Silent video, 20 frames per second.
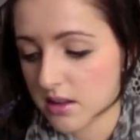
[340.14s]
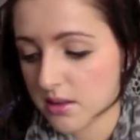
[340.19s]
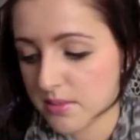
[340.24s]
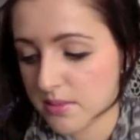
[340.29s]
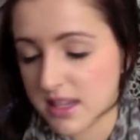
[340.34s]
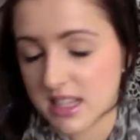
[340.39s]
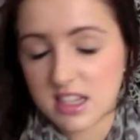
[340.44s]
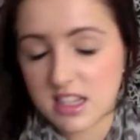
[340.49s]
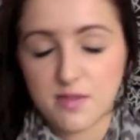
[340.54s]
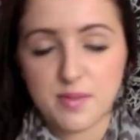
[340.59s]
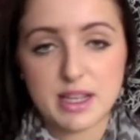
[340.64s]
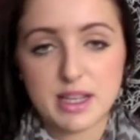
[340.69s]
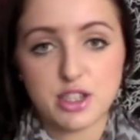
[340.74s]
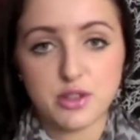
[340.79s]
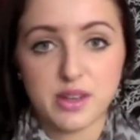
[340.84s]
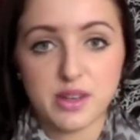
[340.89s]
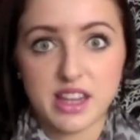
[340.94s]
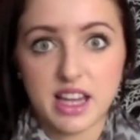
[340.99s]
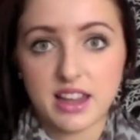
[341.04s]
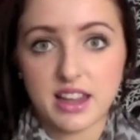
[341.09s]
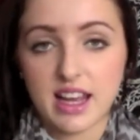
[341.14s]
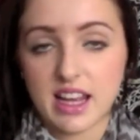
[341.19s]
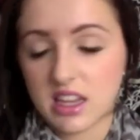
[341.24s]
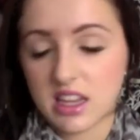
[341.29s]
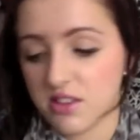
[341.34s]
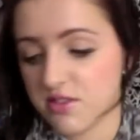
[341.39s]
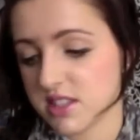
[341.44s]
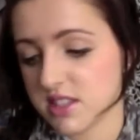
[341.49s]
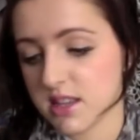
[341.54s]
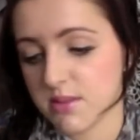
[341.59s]
because I've been doing that lately
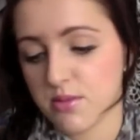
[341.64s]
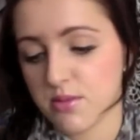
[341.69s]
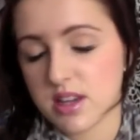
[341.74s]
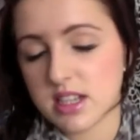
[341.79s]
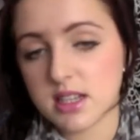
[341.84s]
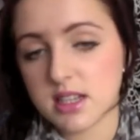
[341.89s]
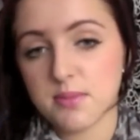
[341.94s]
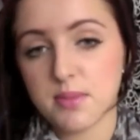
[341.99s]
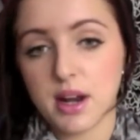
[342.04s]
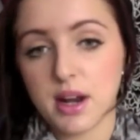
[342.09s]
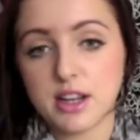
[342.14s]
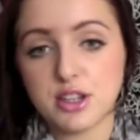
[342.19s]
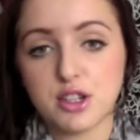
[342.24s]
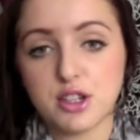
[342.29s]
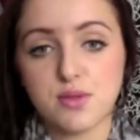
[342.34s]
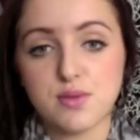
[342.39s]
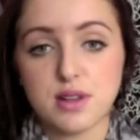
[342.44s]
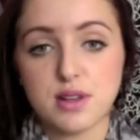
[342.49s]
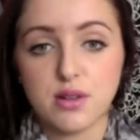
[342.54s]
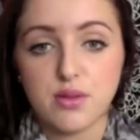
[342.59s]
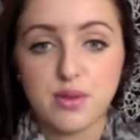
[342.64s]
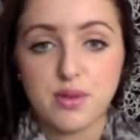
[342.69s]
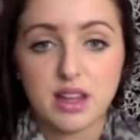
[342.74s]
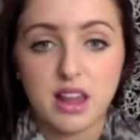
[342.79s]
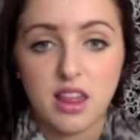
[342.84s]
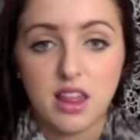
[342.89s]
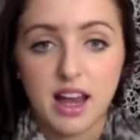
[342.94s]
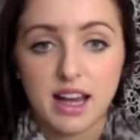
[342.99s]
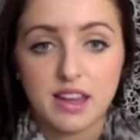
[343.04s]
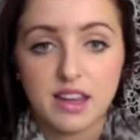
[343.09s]
for some reason. But I do really, really
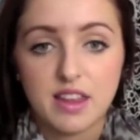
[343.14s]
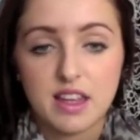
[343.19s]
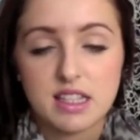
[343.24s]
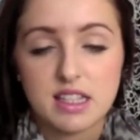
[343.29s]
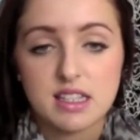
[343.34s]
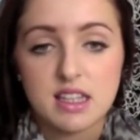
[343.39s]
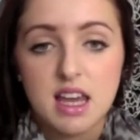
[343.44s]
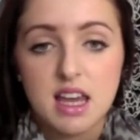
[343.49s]
like this.